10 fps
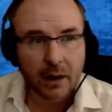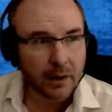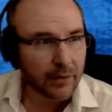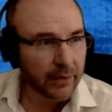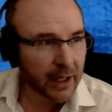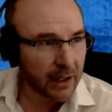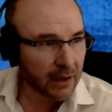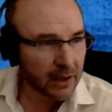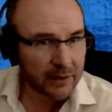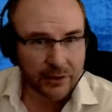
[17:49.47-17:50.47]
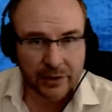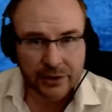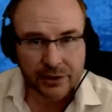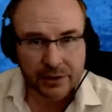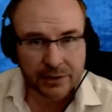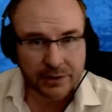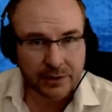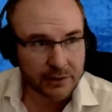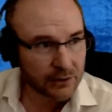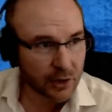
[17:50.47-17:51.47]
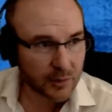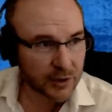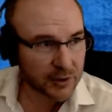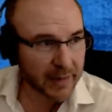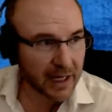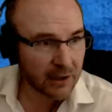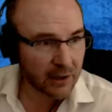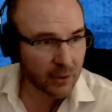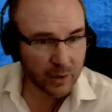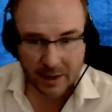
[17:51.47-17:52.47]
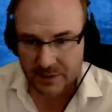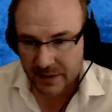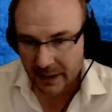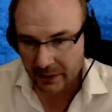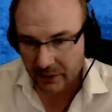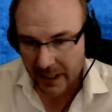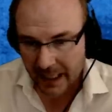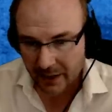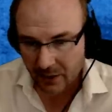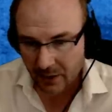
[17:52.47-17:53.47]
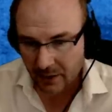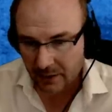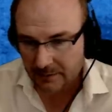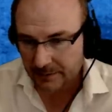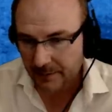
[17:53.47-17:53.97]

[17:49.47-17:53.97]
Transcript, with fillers: that a lot of Christians don't push back on what I'm saying here at all.